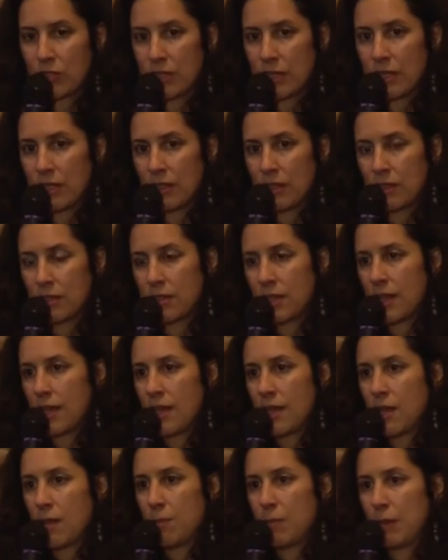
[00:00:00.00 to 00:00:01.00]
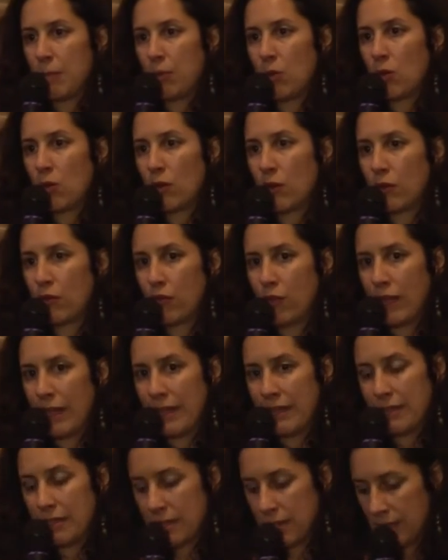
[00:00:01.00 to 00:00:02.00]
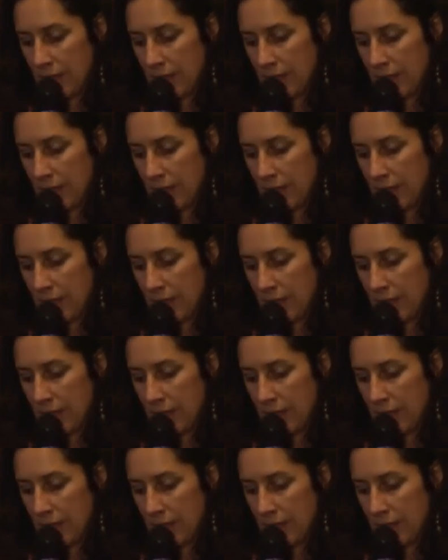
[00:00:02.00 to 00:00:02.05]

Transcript: killed, people who have fled.